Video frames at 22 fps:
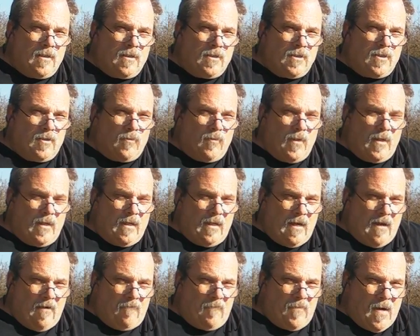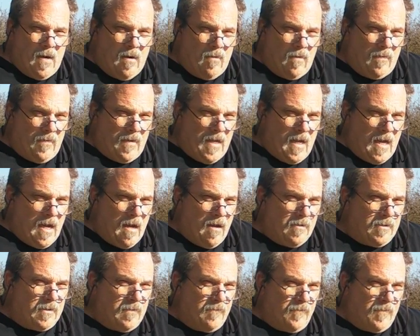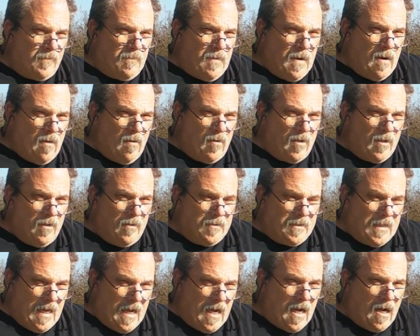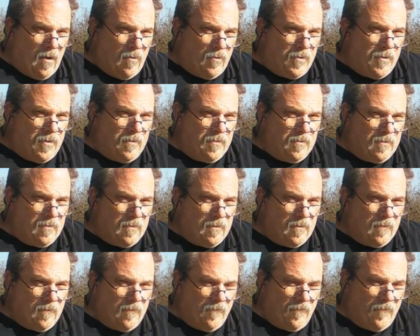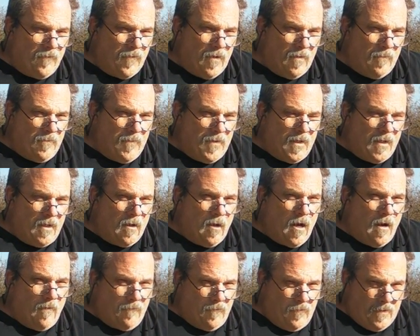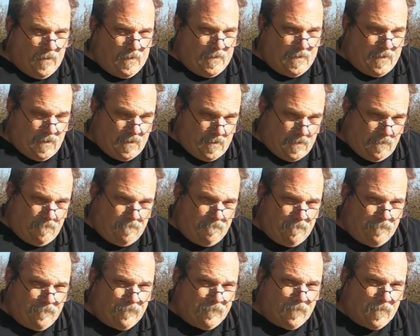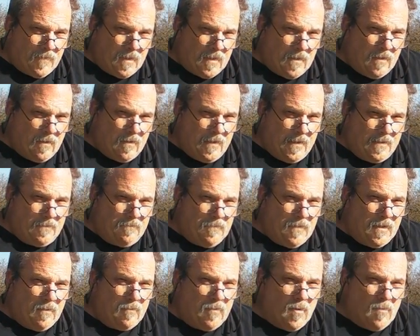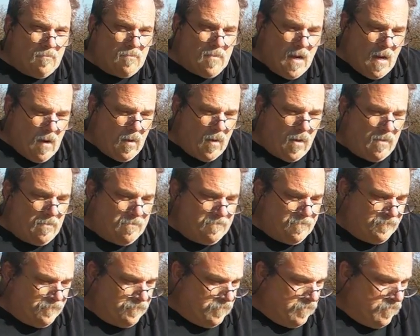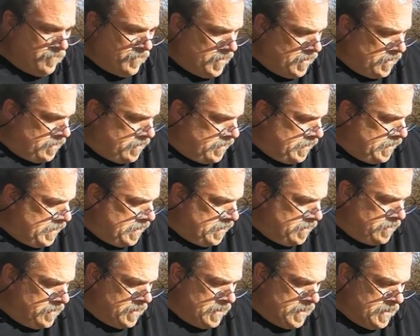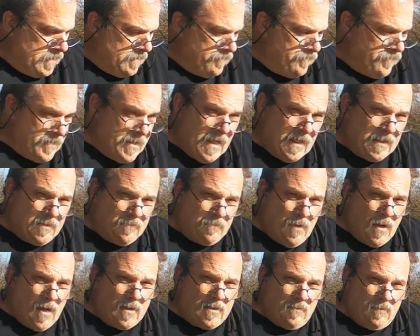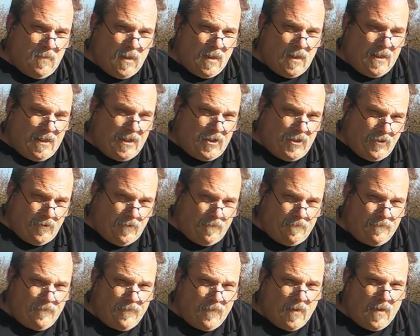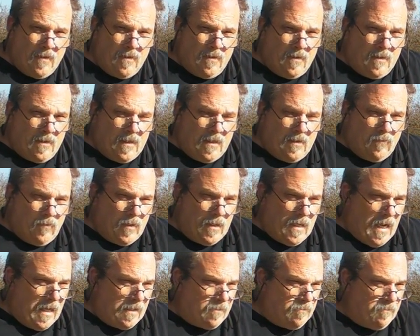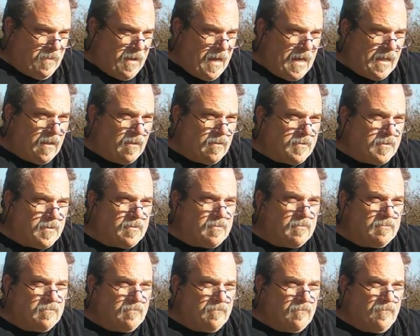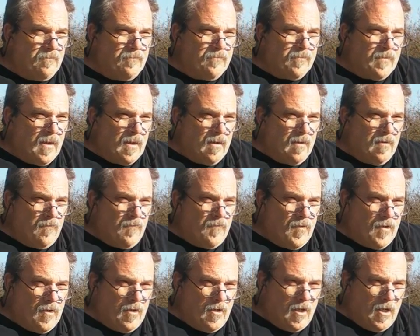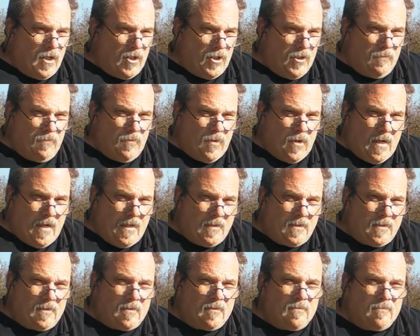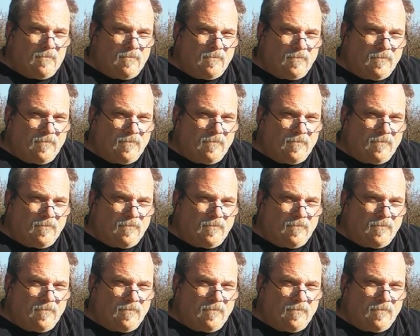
so we can have power in the house if the power goes out from the off-grid system, at least minimum power. And that's a possibility too. And we got the panels for a good price,